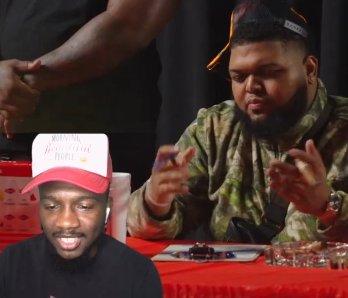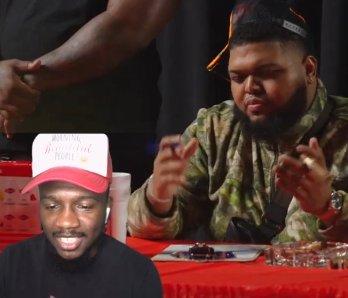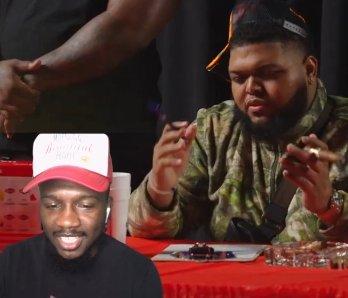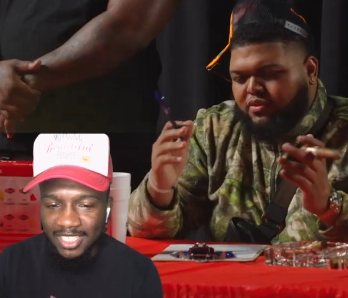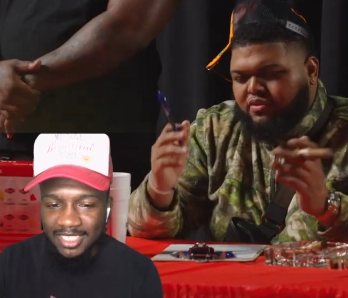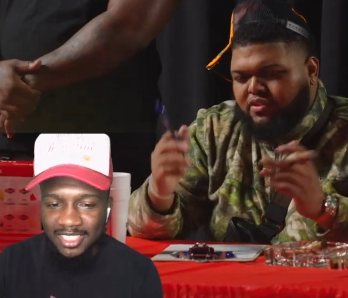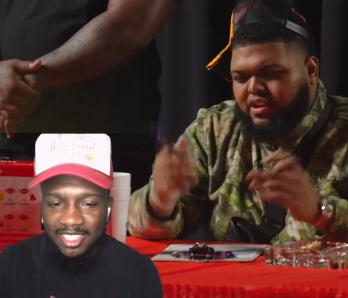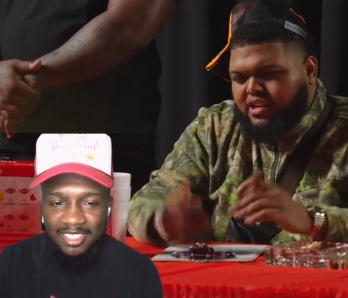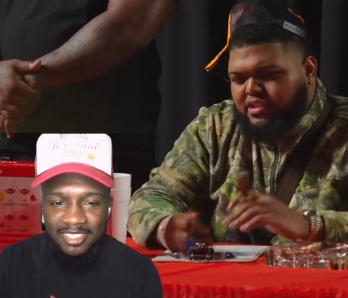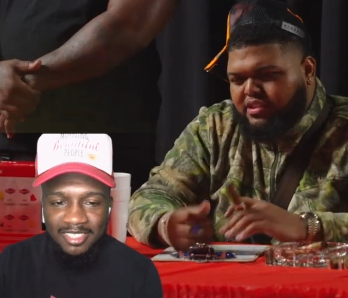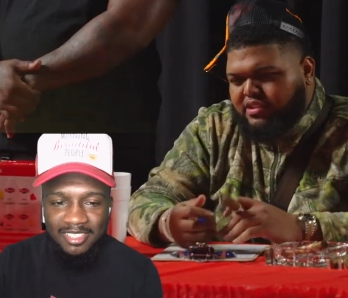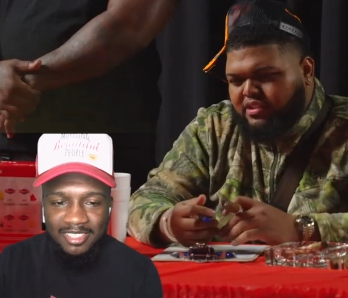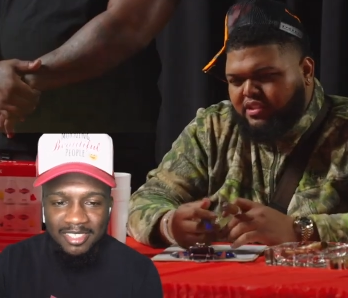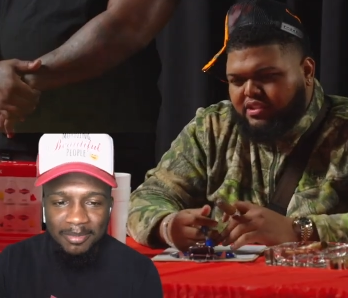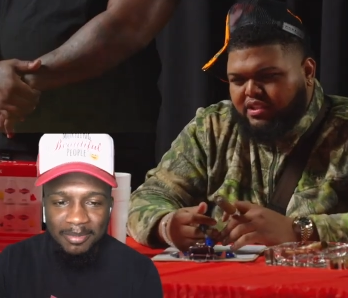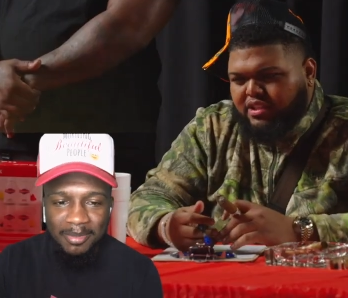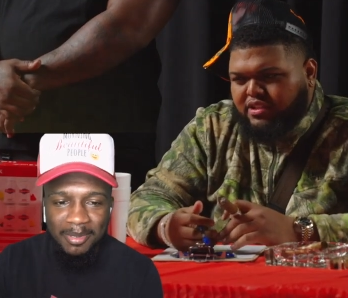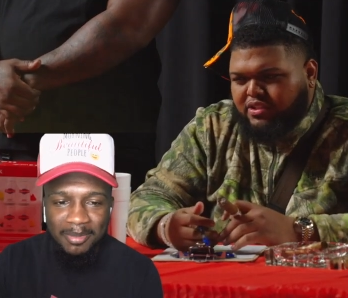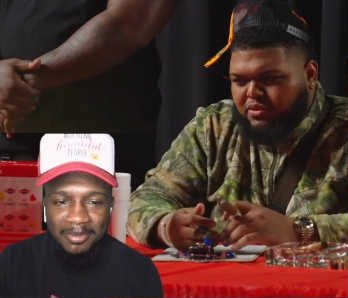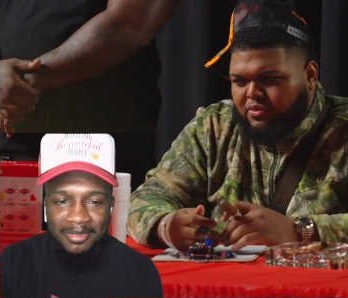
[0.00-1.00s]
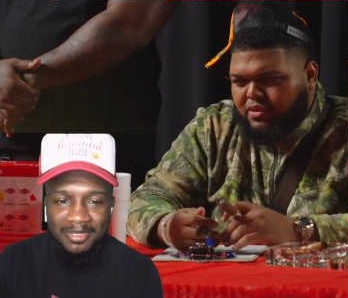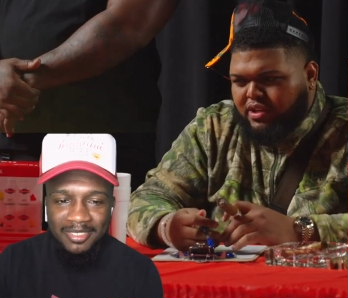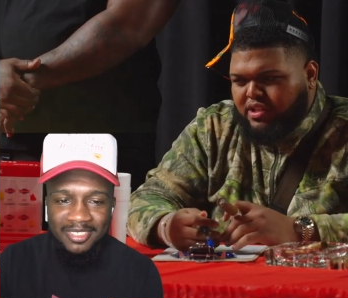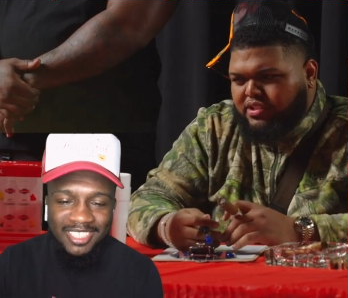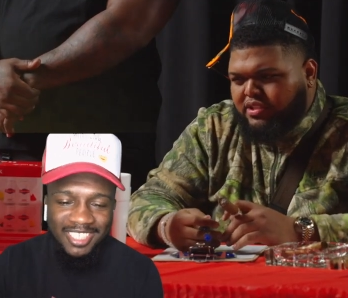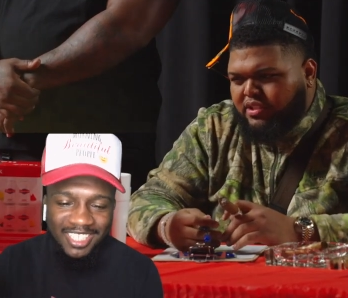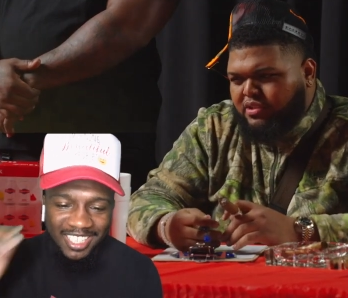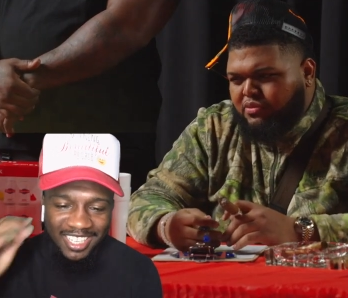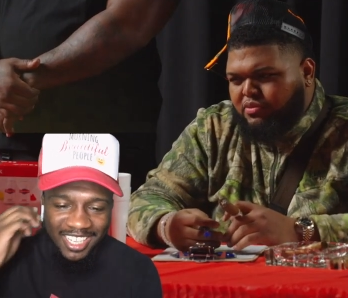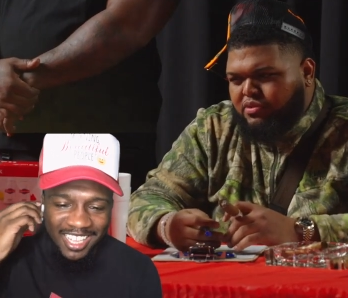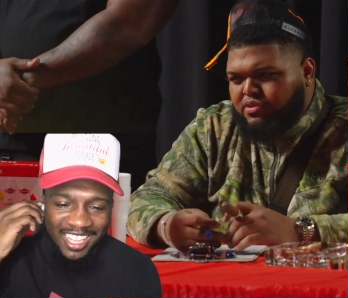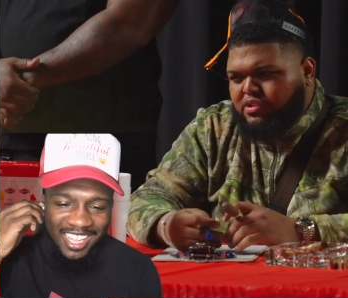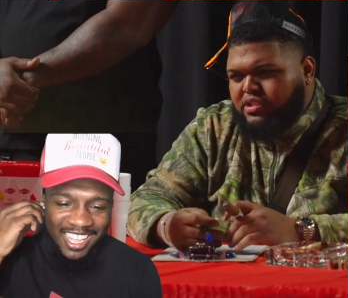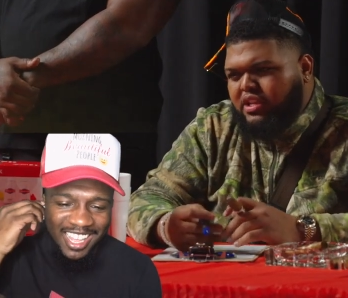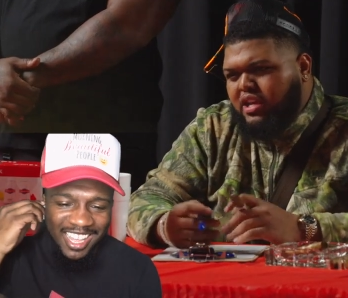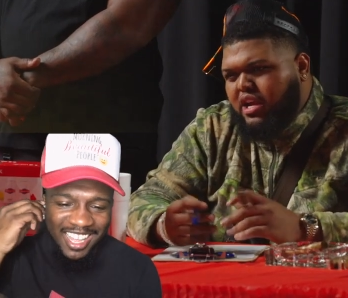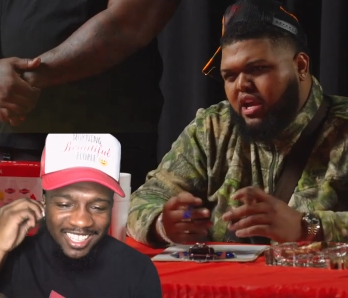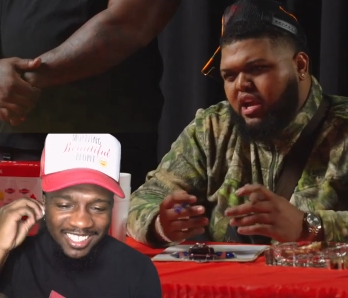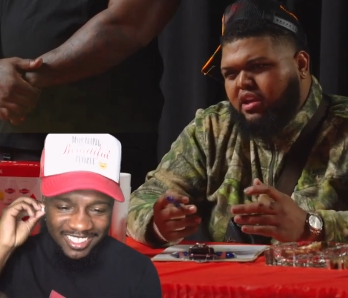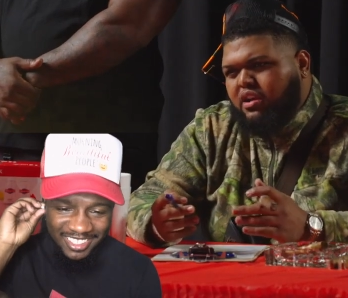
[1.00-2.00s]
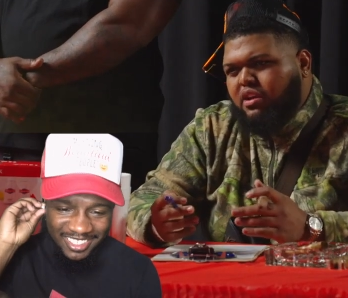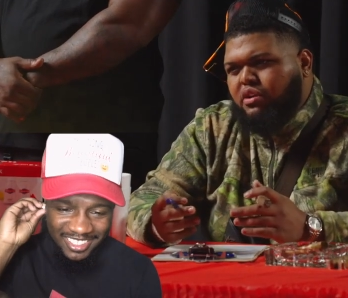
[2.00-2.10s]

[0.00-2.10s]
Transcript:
Speaker 1: progress the situation. People. We'll see how it